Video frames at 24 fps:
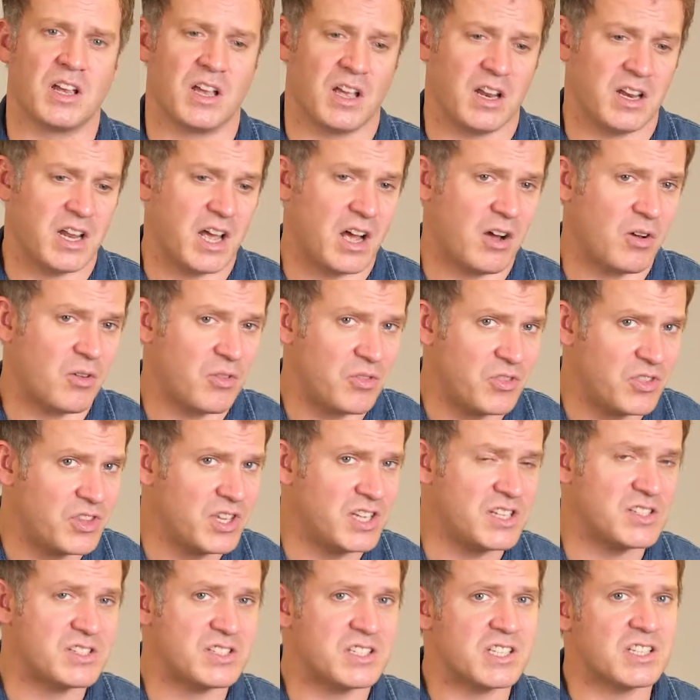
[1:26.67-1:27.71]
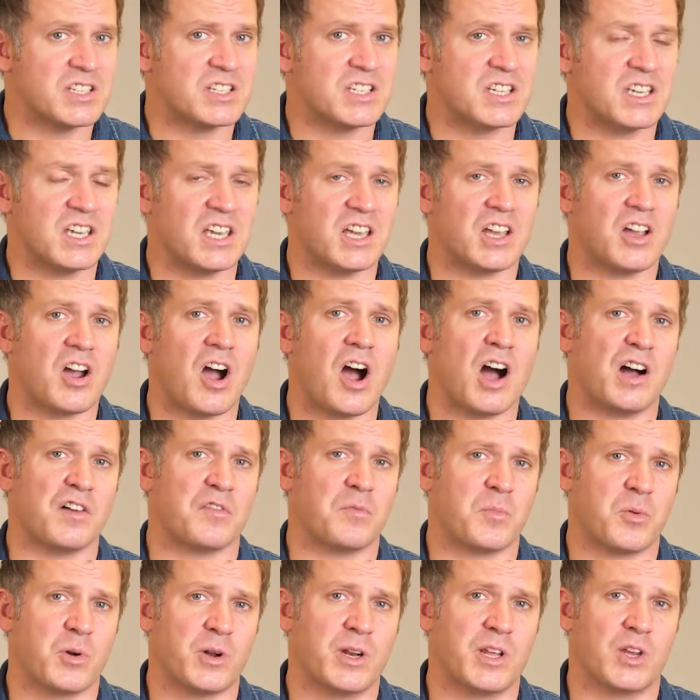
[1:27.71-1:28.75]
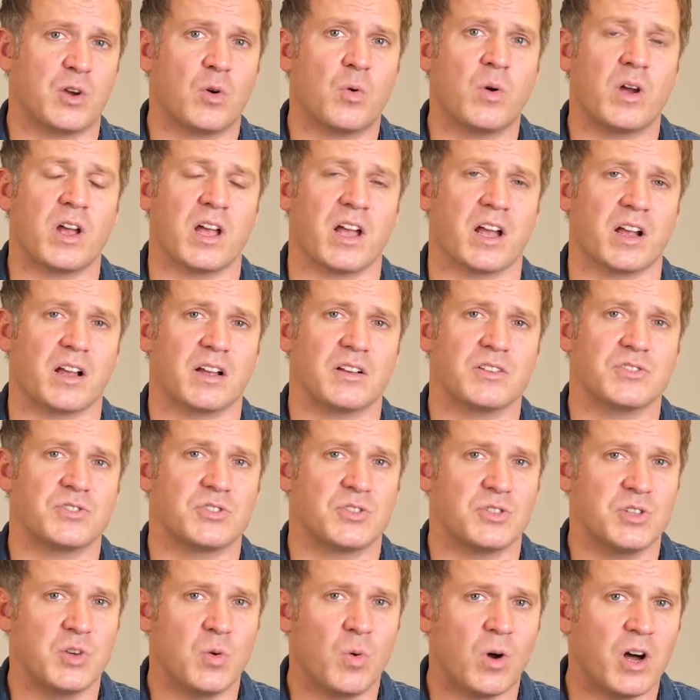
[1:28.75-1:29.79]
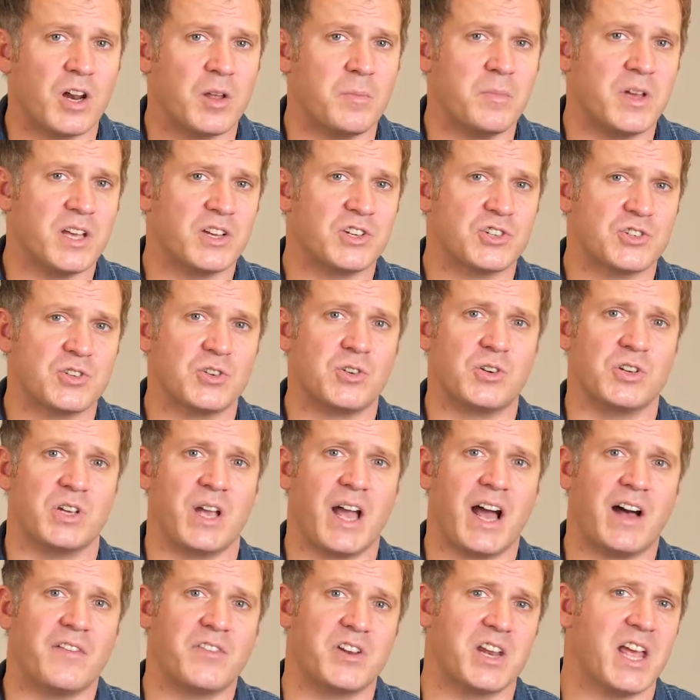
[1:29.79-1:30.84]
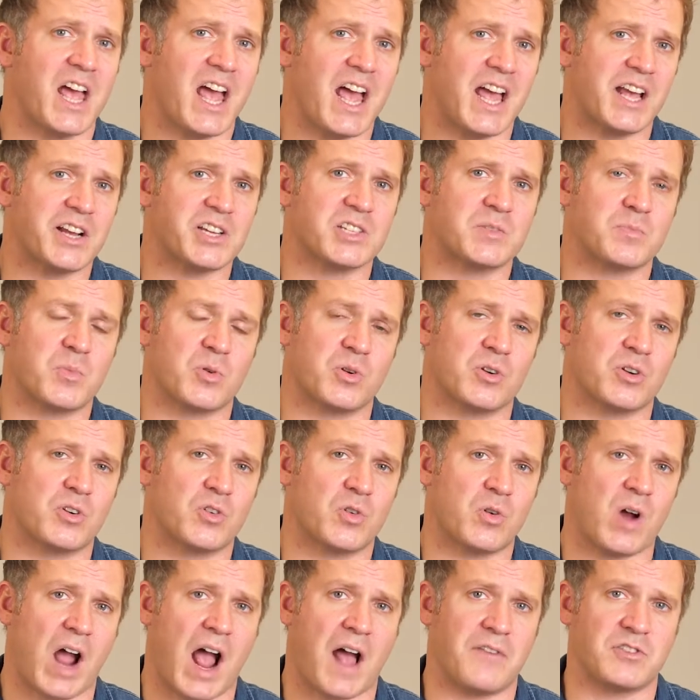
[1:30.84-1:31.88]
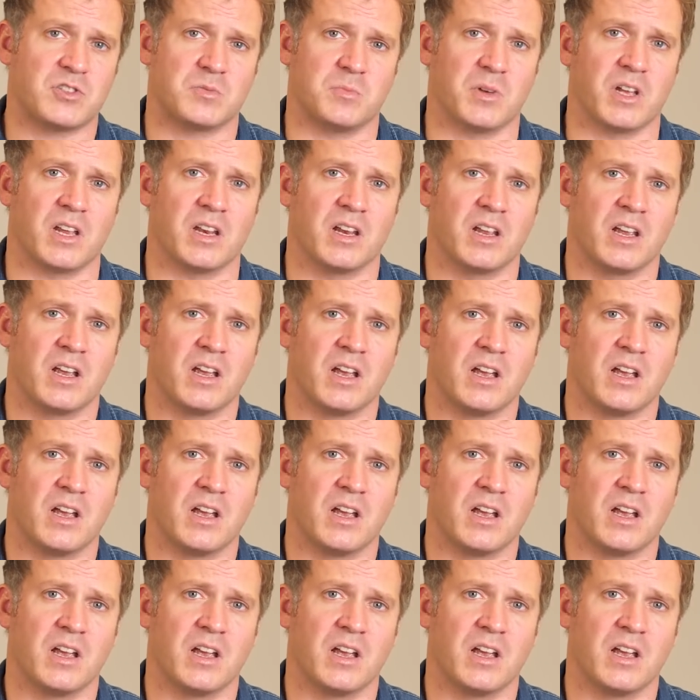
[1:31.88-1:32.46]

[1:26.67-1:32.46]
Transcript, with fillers: Now, these things kick off pretty quick, so you wanna make sure you have an expert craftsman.